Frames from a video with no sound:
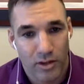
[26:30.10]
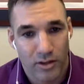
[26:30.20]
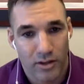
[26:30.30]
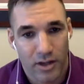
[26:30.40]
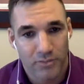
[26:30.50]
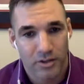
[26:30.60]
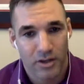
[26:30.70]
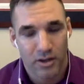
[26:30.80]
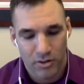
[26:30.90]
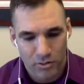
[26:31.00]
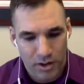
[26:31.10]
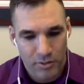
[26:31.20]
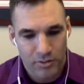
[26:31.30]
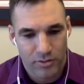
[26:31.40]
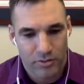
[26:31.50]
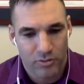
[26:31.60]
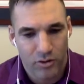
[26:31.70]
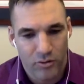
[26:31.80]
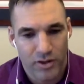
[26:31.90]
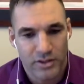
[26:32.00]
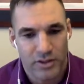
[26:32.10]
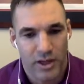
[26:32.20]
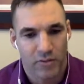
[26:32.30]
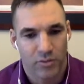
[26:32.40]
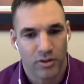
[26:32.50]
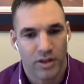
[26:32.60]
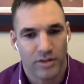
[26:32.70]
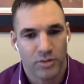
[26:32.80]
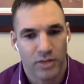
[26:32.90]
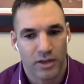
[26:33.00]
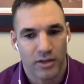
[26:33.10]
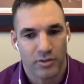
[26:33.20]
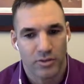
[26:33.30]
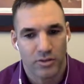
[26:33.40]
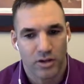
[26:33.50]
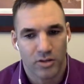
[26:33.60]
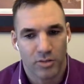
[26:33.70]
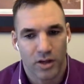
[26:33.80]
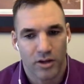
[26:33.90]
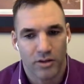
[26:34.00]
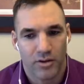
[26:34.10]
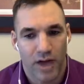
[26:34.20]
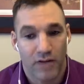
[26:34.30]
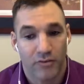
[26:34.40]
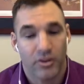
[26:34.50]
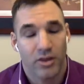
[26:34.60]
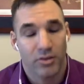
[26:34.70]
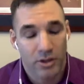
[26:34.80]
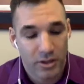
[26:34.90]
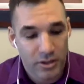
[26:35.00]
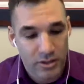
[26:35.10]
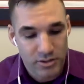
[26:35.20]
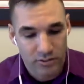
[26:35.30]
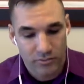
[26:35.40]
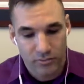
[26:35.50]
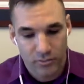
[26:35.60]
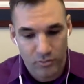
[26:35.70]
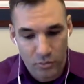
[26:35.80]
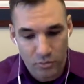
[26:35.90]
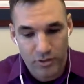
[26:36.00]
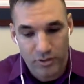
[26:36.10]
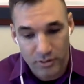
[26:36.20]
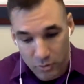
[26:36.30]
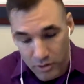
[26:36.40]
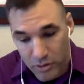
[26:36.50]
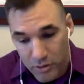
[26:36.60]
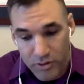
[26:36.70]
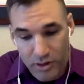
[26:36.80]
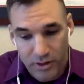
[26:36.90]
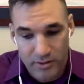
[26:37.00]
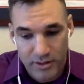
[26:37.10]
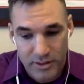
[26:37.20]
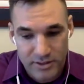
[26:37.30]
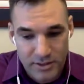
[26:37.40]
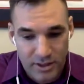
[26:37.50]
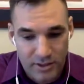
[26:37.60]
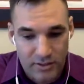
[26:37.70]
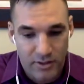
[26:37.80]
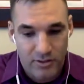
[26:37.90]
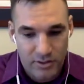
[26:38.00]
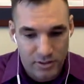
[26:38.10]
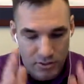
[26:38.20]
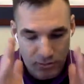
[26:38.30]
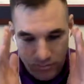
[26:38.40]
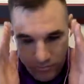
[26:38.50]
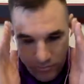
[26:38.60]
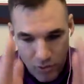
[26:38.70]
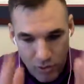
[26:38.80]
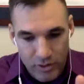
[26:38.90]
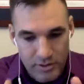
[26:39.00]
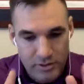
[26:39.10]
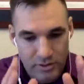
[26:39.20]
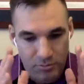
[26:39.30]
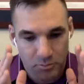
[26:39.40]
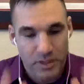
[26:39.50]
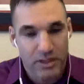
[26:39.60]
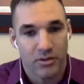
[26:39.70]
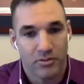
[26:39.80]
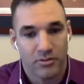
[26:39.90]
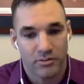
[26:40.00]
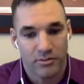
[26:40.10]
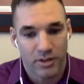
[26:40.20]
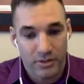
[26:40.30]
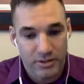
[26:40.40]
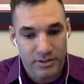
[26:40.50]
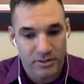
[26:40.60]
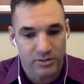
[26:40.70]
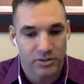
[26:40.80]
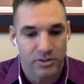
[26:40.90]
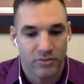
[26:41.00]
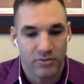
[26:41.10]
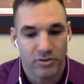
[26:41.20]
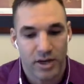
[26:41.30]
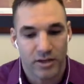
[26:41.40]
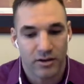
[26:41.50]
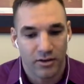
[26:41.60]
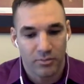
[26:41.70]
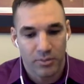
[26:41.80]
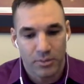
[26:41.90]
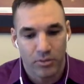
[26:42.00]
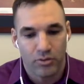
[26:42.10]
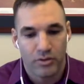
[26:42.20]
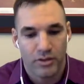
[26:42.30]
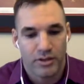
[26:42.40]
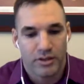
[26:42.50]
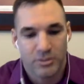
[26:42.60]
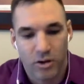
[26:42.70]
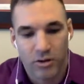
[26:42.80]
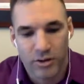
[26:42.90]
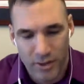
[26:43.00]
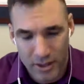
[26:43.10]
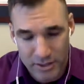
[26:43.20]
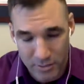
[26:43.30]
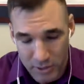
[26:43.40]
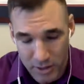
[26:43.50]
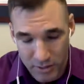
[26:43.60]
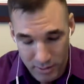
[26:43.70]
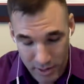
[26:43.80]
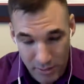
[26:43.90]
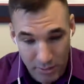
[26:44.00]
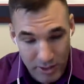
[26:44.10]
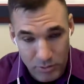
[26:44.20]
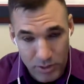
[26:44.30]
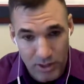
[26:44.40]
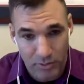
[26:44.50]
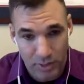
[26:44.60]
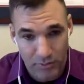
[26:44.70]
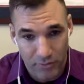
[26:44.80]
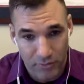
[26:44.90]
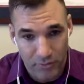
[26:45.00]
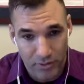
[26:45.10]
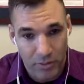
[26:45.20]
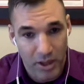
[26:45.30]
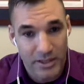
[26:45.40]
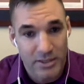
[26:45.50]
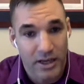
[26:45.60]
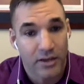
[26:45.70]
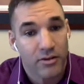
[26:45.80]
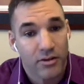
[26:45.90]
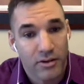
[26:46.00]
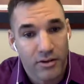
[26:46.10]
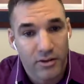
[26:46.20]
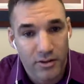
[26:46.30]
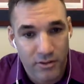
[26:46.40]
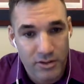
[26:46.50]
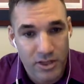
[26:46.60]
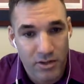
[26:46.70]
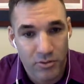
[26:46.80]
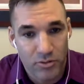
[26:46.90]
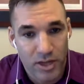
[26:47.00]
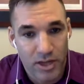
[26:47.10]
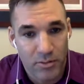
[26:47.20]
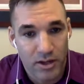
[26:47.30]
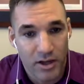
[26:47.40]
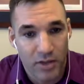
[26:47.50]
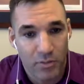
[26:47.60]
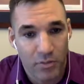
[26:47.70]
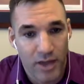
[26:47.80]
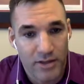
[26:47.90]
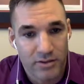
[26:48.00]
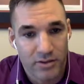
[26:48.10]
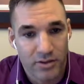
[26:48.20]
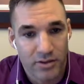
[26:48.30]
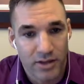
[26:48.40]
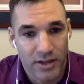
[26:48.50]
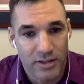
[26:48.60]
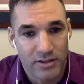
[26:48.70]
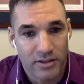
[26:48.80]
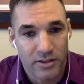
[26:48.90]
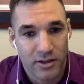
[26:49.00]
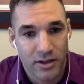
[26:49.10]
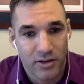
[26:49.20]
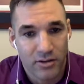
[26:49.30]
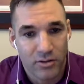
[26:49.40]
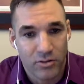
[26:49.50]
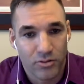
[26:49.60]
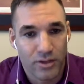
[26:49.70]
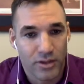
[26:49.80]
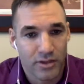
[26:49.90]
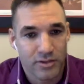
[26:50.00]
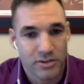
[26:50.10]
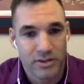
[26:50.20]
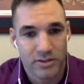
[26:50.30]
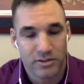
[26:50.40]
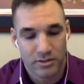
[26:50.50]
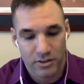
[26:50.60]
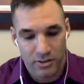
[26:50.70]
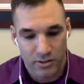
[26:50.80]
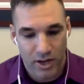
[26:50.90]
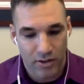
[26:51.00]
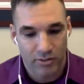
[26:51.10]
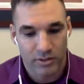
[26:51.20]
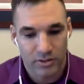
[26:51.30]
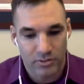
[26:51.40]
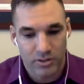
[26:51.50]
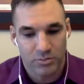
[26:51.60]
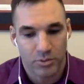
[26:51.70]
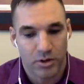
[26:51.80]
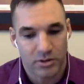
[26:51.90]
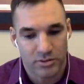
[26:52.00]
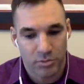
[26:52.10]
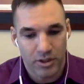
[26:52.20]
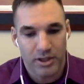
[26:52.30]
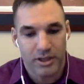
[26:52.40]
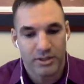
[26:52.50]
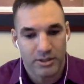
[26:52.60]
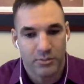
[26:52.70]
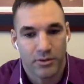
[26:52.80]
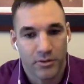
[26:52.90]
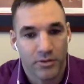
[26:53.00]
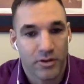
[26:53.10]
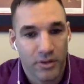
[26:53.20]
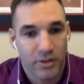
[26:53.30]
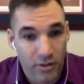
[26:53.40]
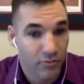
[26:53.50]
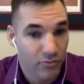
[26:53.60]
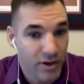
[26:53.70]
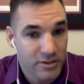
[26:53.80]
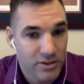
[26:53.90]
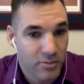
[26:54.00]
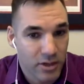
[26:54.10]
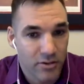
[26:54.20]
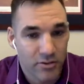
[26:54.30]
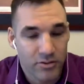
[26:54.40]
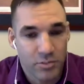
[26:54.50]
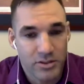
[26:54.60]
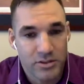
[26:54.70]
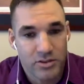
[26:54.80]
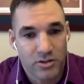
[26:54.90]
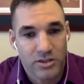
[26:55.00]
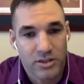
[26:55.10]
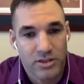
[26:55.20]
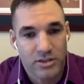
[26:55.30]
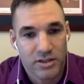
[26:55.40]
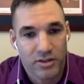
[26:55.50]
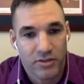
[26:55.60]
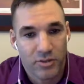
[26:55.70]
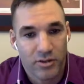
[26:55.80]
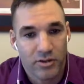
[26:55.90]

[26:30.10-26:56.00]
And absolutely. I know, Rob, you throw events. You had one last weekend, like we talked about, and you have, because of what you've done and stayed just your focus on being in this industry, you've attracted other people as well. Like you had somebody came last weekend from The Blind Side, the gentleman who came in and helped with that. So I think that's another cool thing is you're not only doing this, you're also bringing in some of your friends. I mean, I know there's business associates and stuff, but